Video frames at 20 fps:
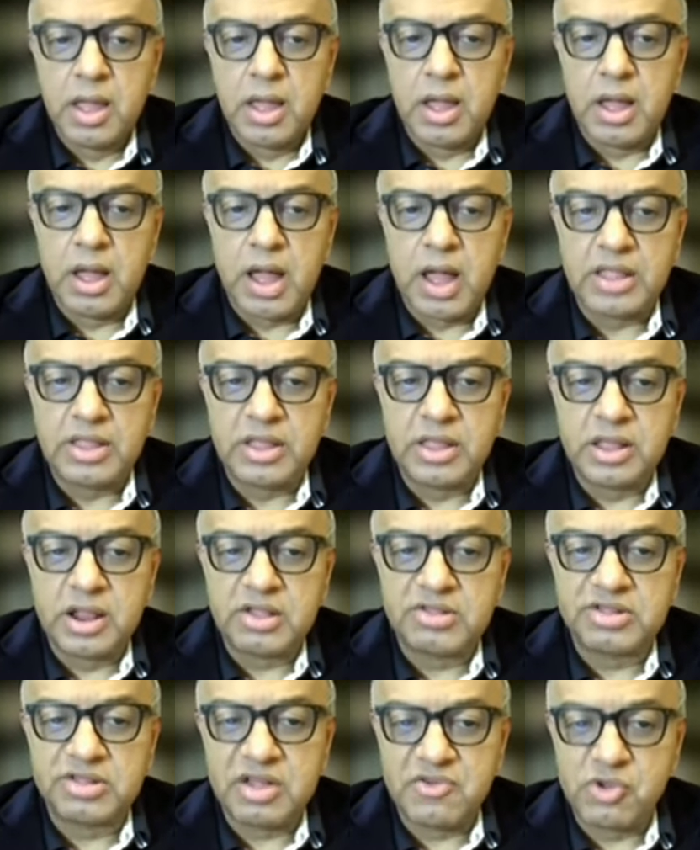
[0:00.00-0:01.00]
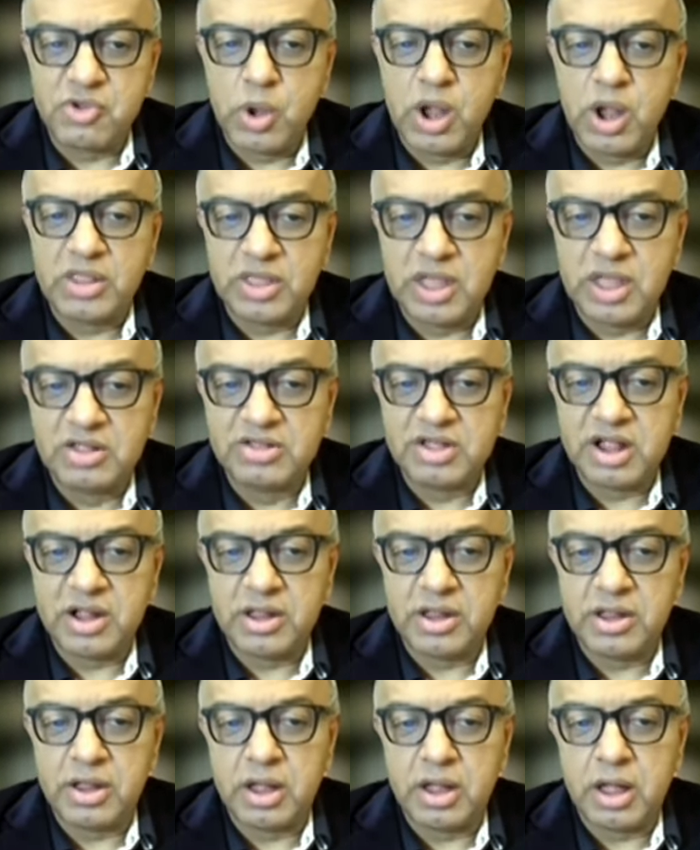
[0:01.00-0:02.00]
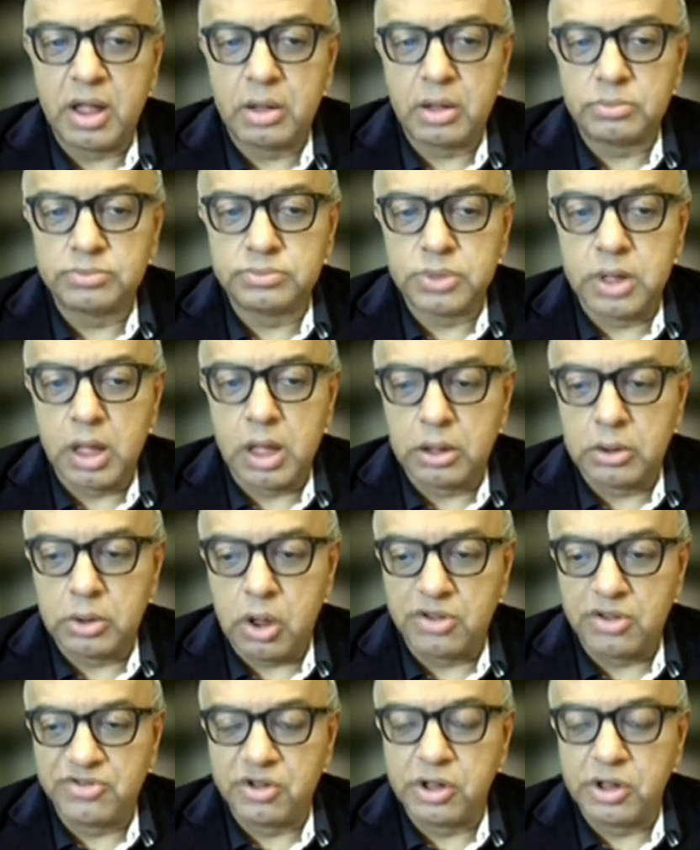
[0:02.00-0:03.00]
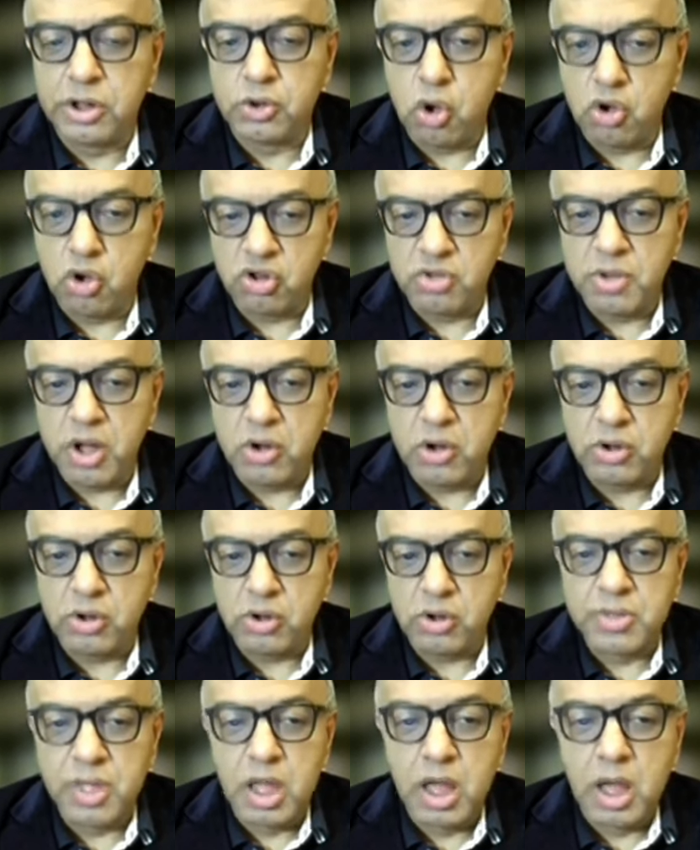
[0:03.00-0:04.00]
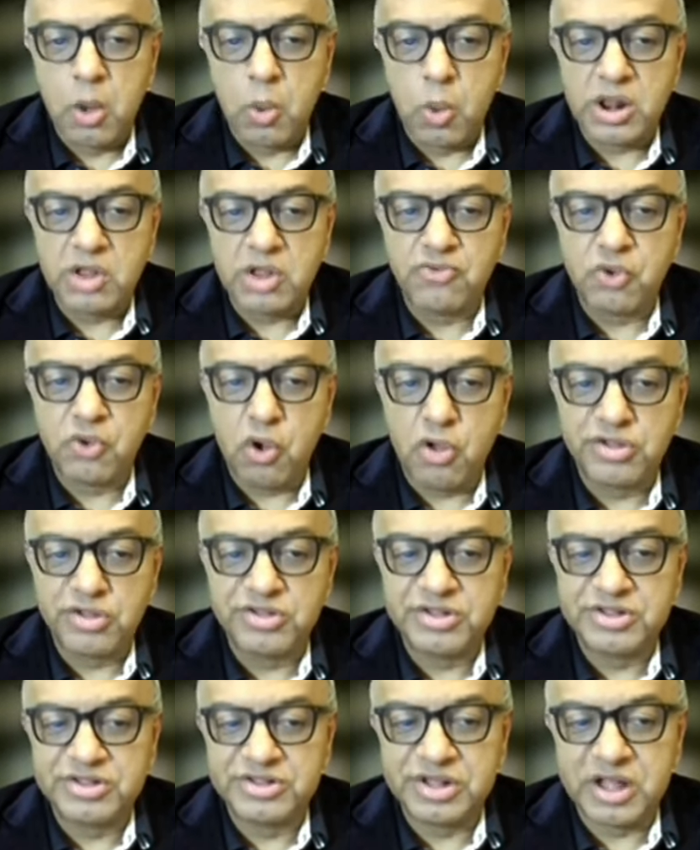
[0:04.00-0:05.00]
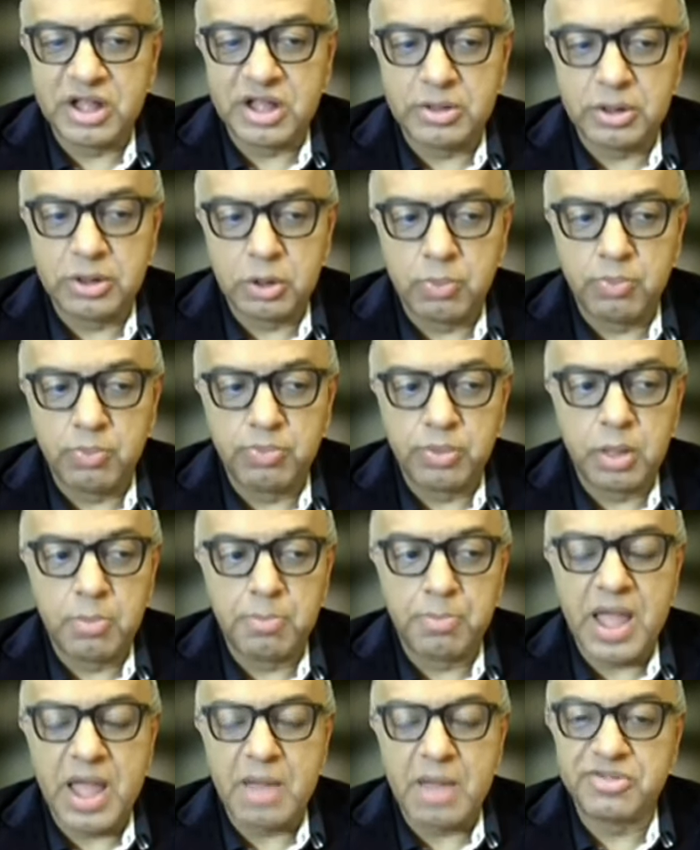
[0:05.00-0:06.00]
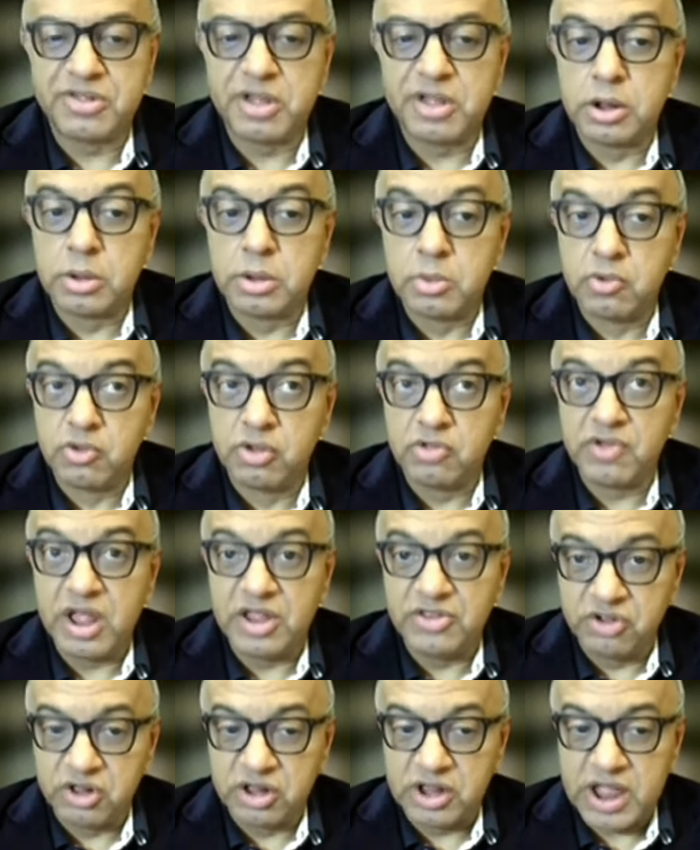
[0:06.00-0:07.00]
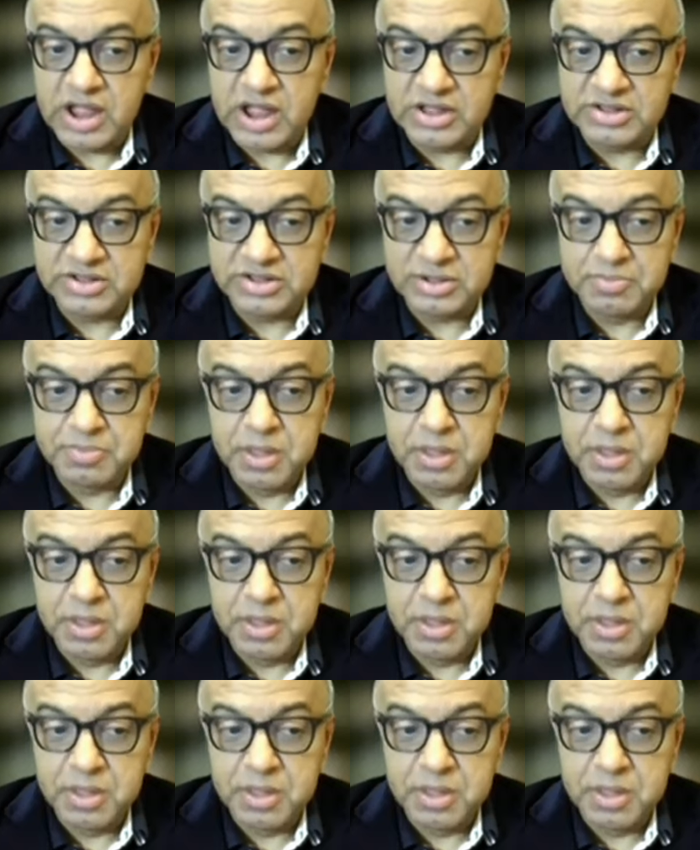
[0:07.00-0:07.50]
Uh, I think there are seven or eight things that uh, are constantly talked about. One, of course, is you know perhaps removal of angel tax.